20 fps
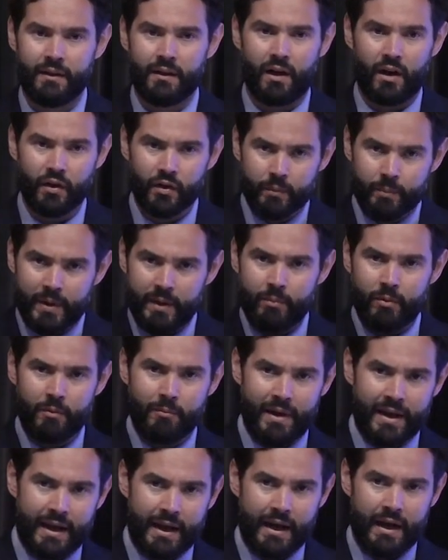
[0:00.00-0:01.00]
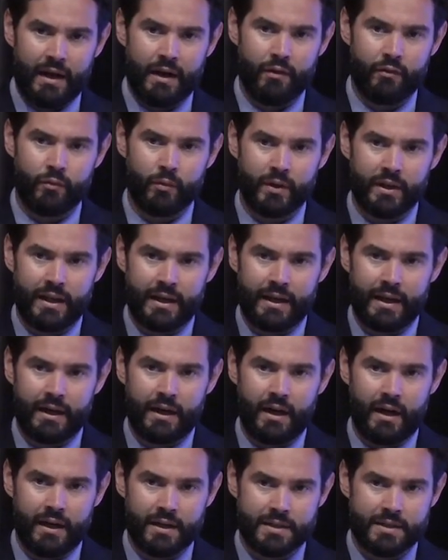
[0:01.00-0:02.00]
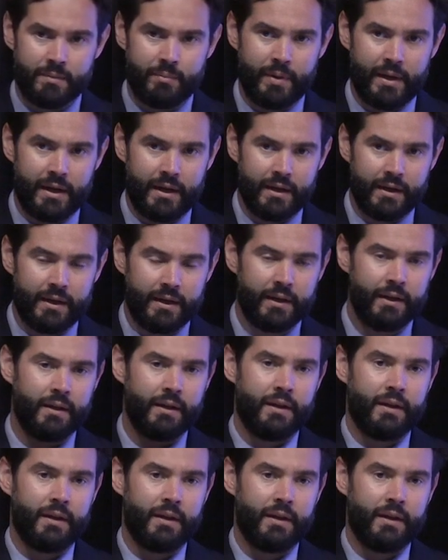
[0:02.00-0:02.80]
other people may have when they get constipated